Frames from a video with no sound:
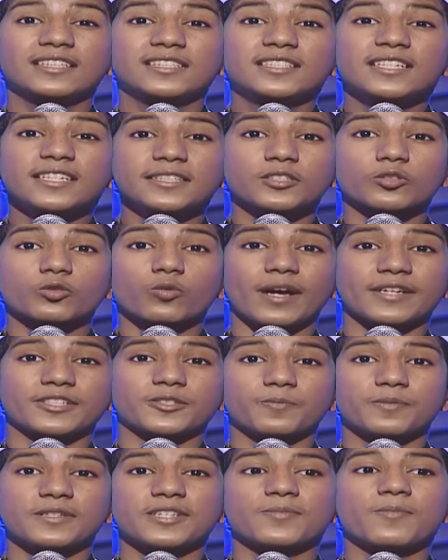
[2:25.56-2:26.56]
Jesus
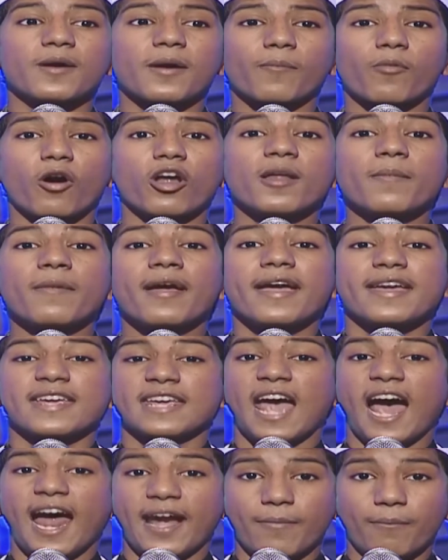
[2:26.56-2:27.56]
Christ, peace be upon him, he
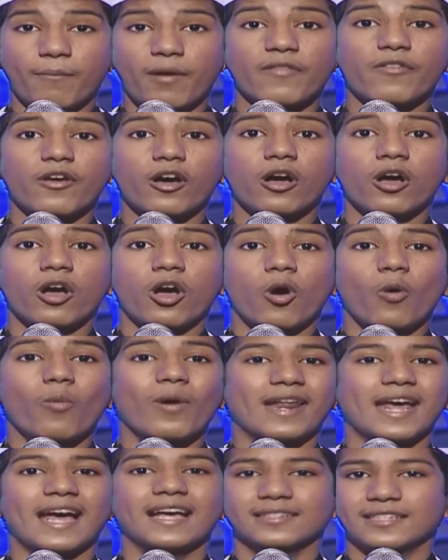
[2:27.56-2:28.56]
had a mother,
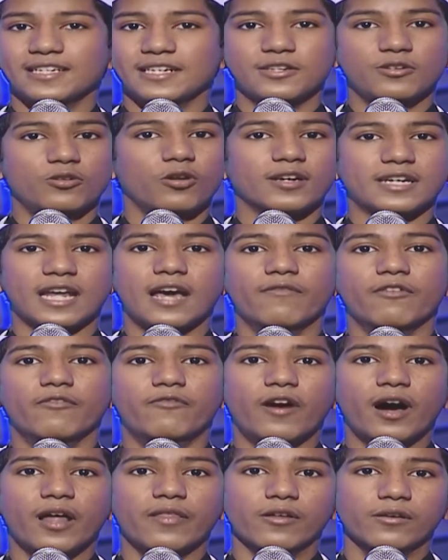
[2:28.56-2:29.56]
whereas he did not have a
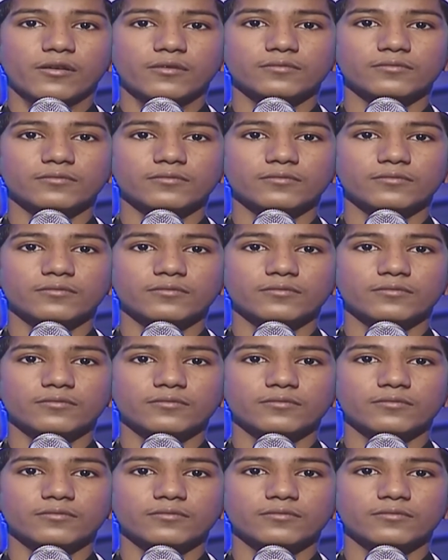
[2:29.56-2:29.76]
father.